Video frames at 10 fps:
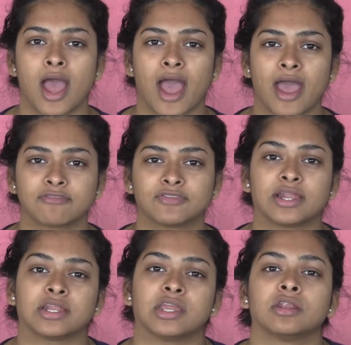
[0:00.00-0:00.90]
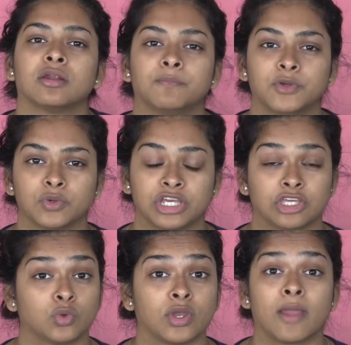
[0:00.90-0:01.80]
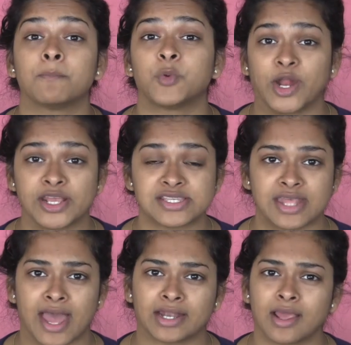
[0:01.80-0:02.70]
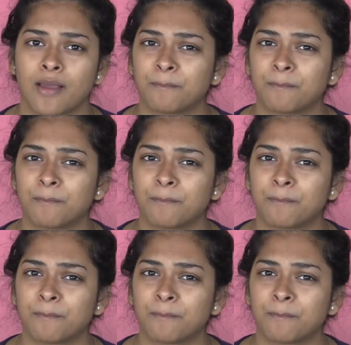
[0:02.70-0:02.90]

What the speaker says: have that inner beauty, you embrace that.